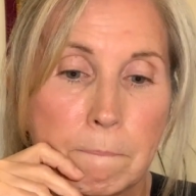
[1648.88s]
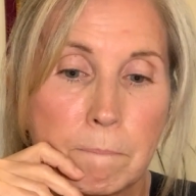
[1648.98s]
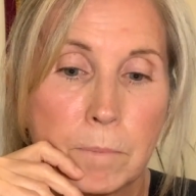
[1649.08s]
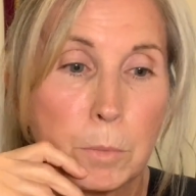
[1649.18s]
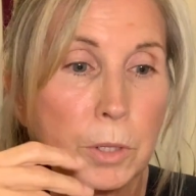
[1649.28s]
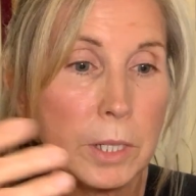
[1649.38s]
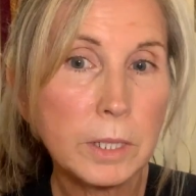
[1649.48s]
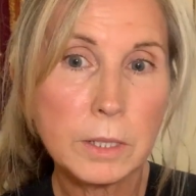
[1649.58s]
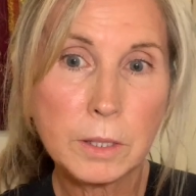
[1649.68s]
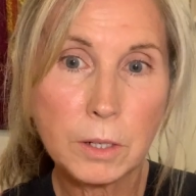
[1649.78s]
the more
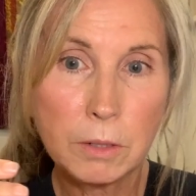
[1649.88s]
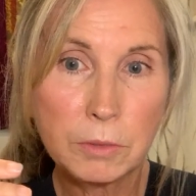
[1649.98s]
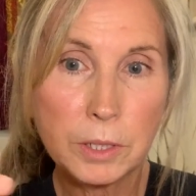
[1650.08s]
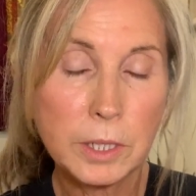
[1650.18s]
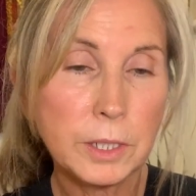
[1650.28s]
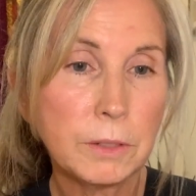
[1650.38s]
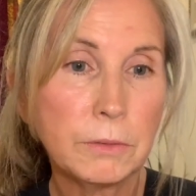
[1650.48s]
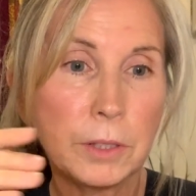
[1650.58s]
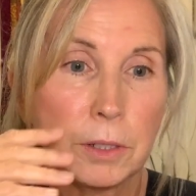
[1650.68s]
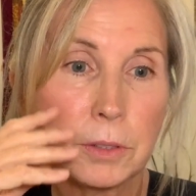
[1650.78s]
easily the conversation
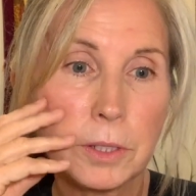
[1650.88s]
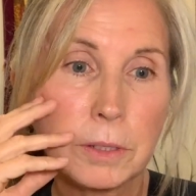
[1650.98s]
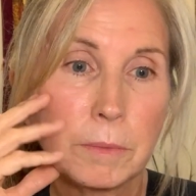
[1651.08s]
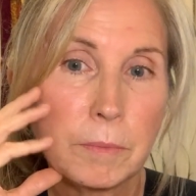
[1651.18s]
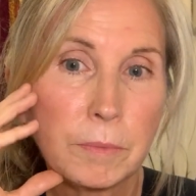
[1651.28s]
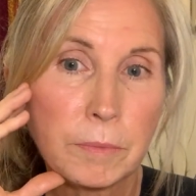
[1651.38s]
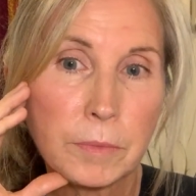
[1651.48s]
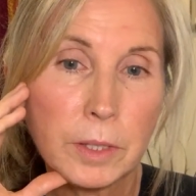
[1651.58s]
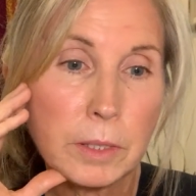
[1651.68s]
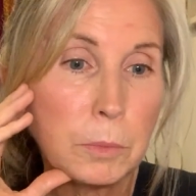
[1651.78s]
flows.
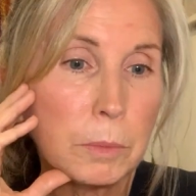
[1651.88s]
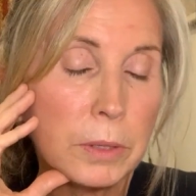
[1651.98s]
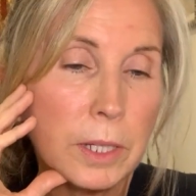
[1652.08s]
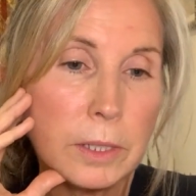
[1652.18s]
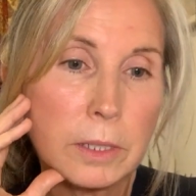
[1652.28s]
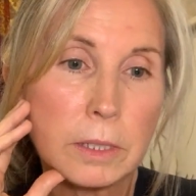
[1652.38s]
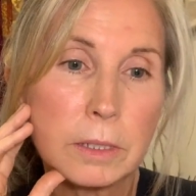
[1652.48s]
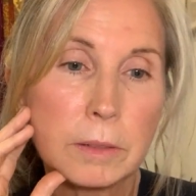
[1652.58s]
It's more pleasant.